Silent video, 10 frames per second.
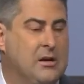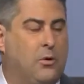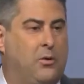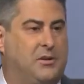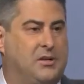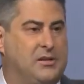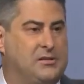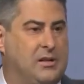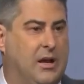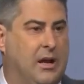which
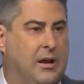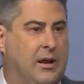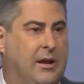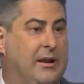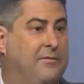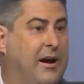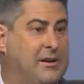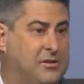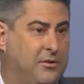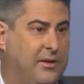is an
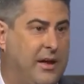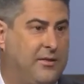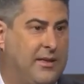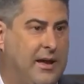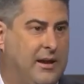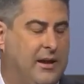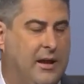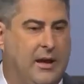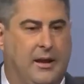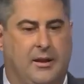advisor
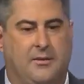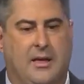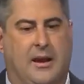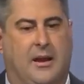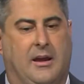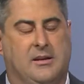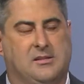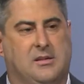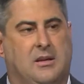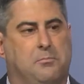that
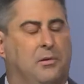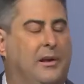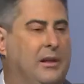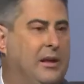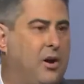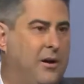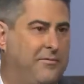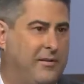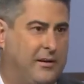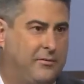is completely
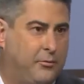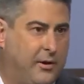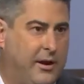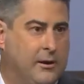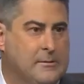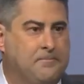conflict free,